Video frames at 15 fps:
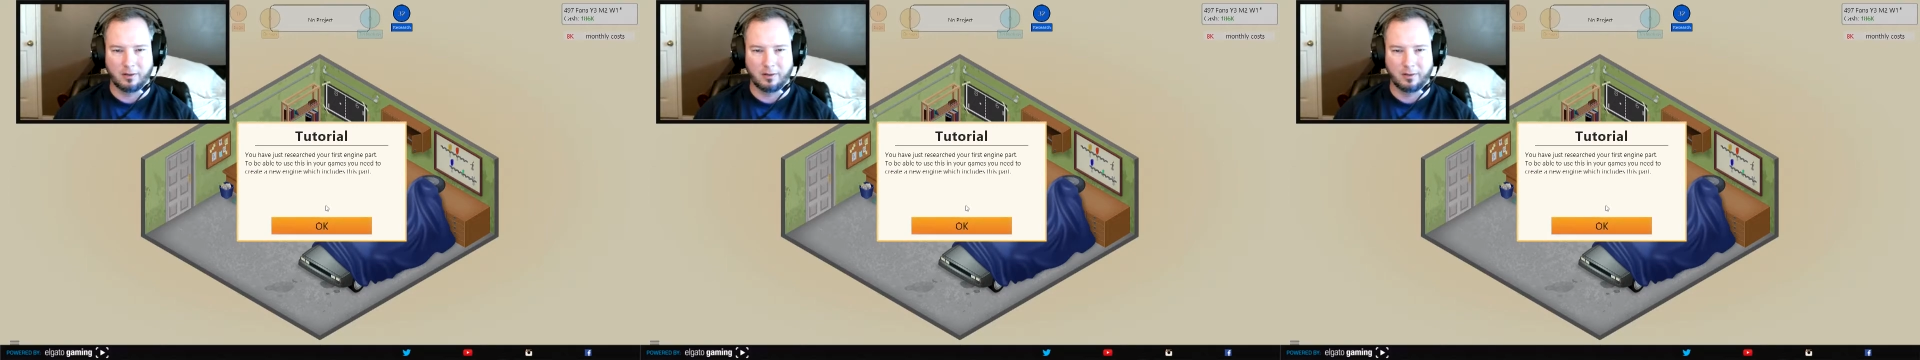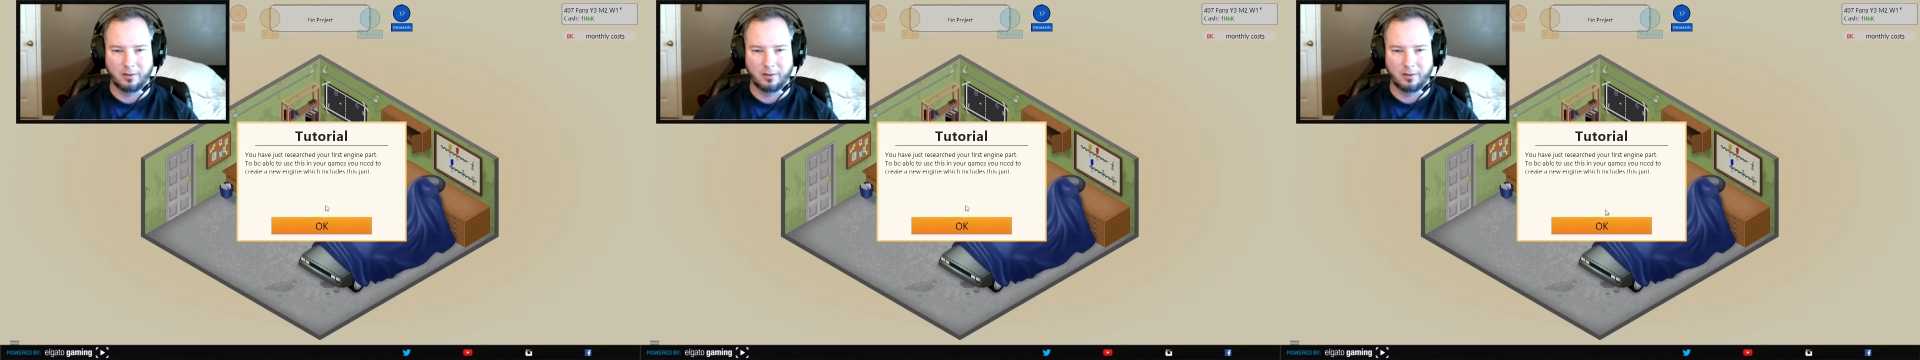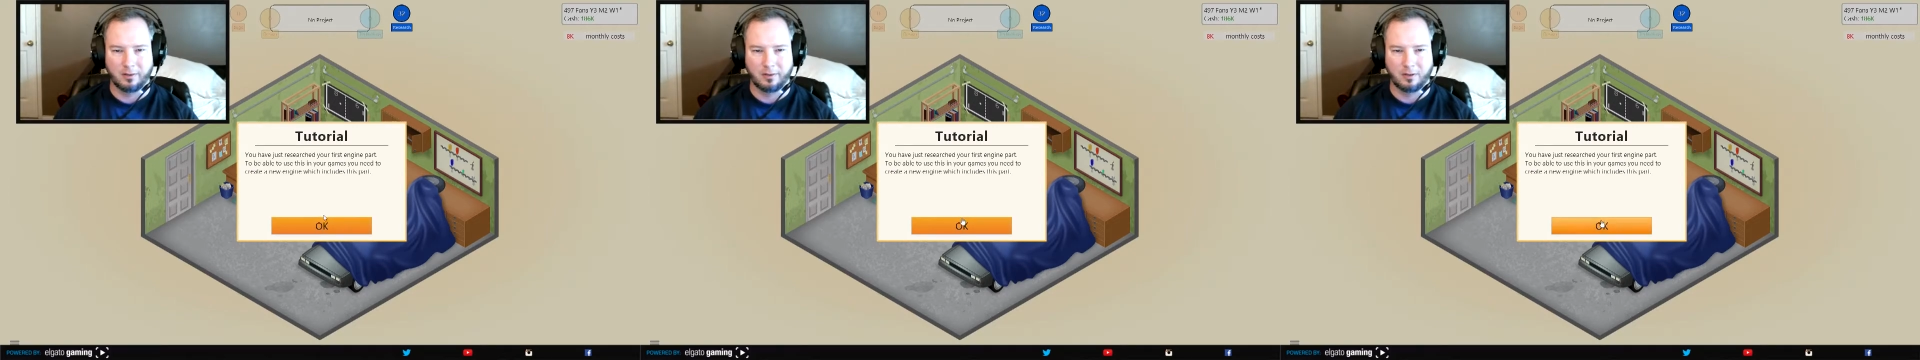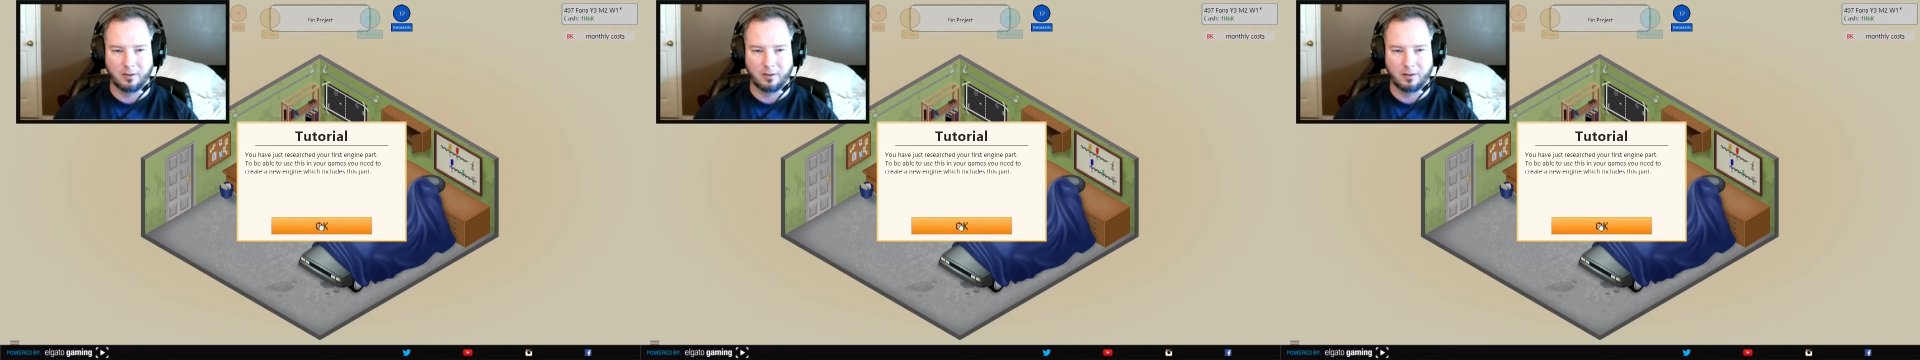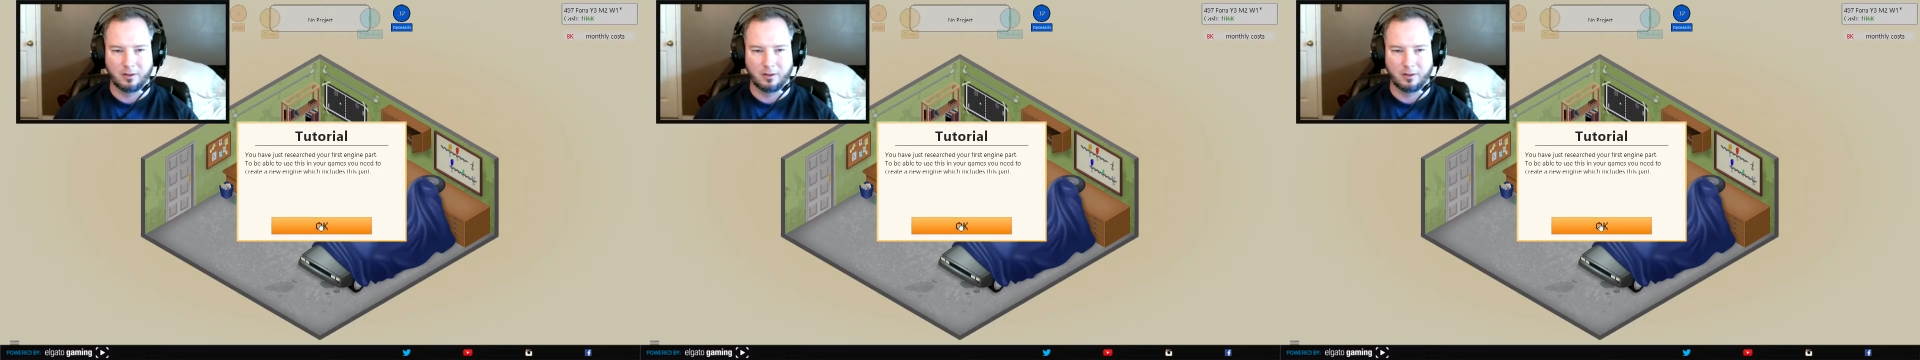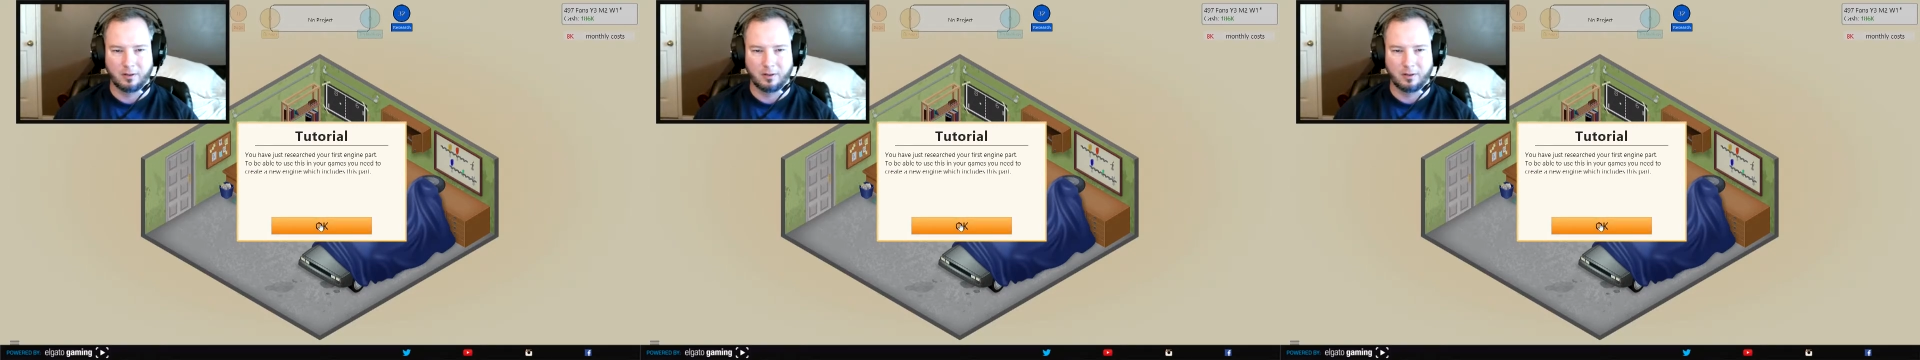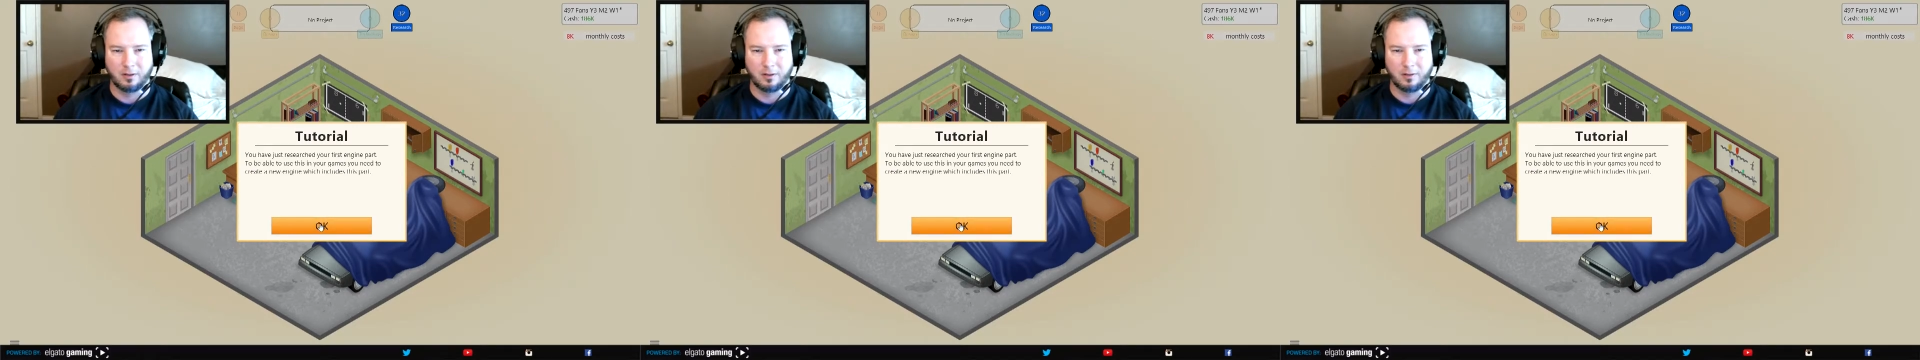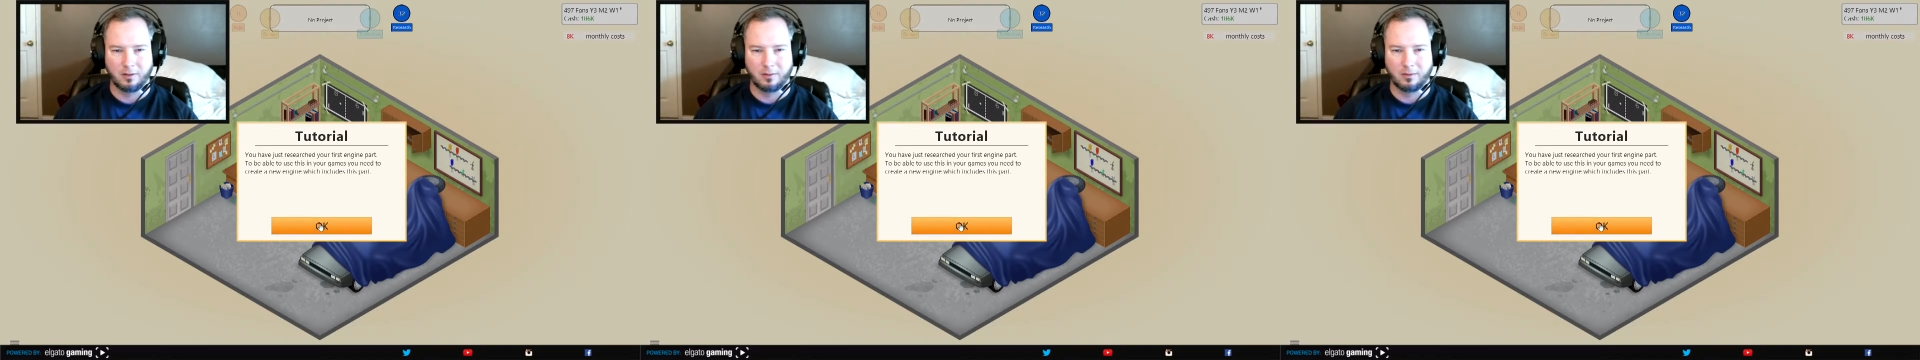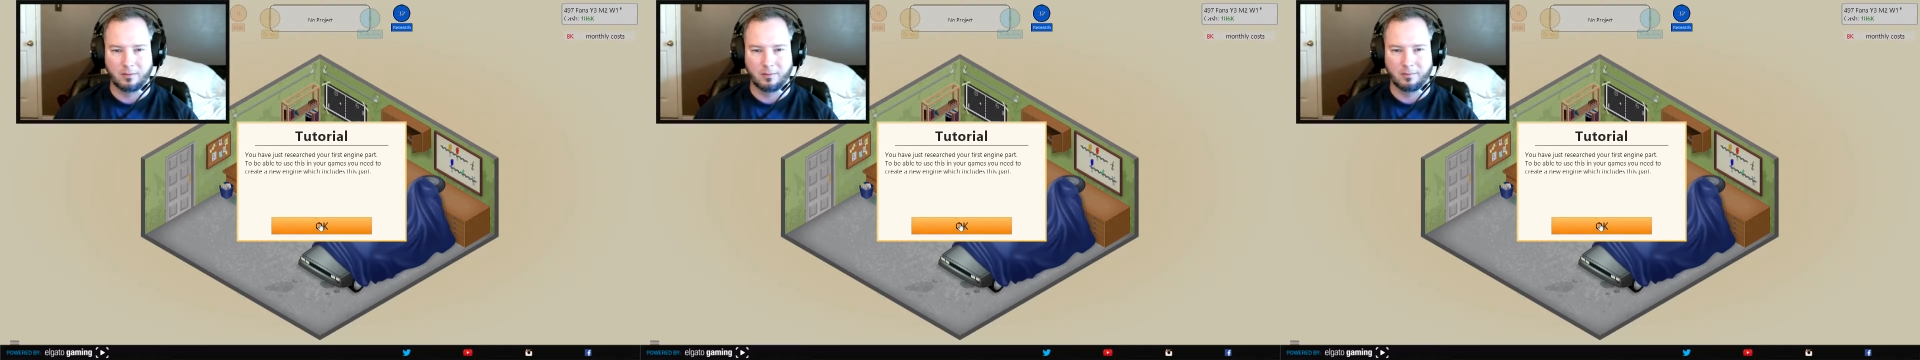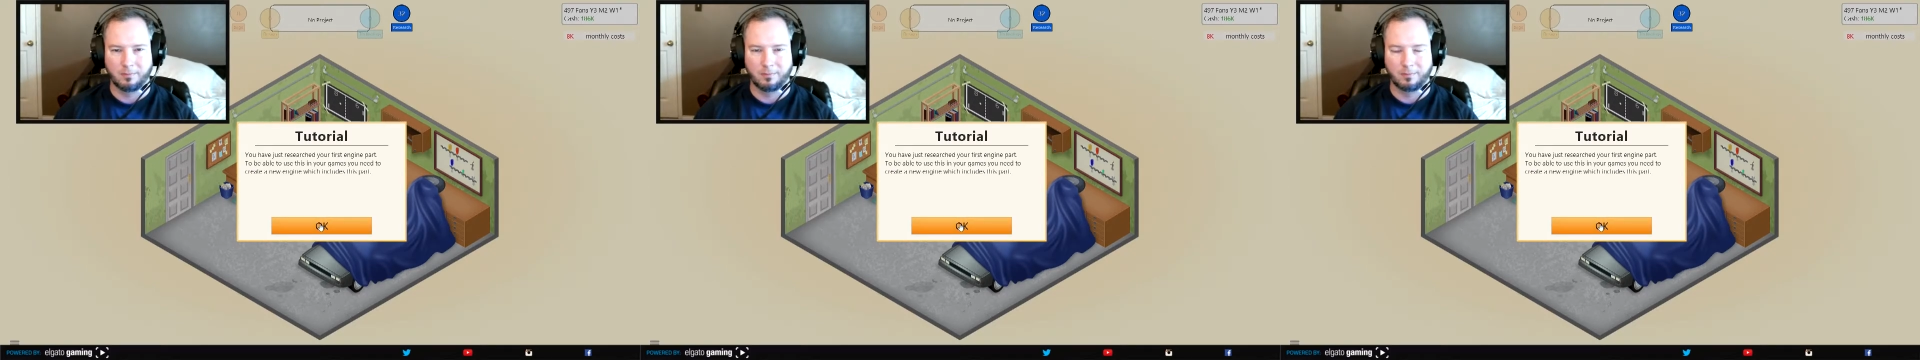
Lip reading: No one is speaking in this clip.